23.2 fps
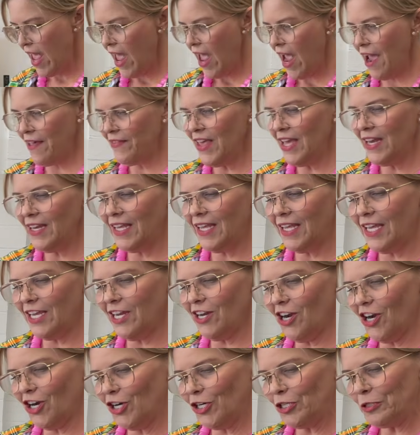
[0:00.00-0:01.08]
And then
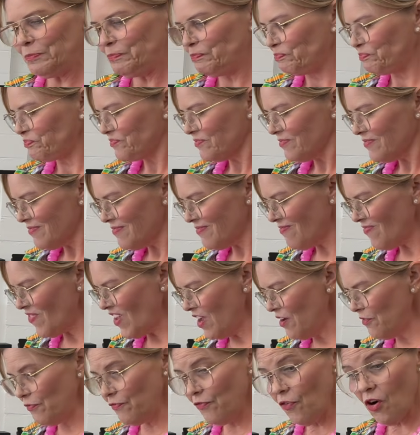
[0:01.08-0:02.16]
here
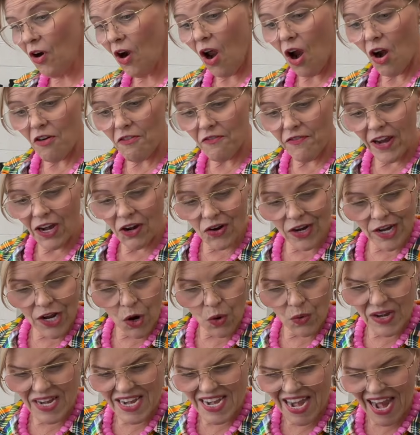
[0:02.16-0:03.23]
for our very
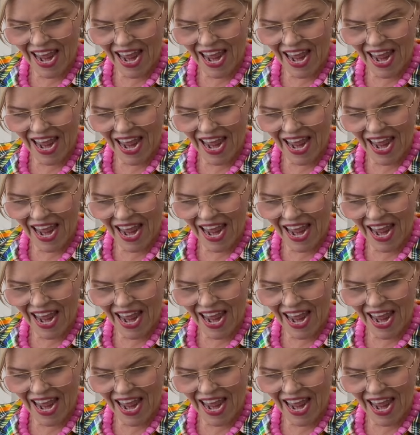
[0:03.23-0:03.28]
own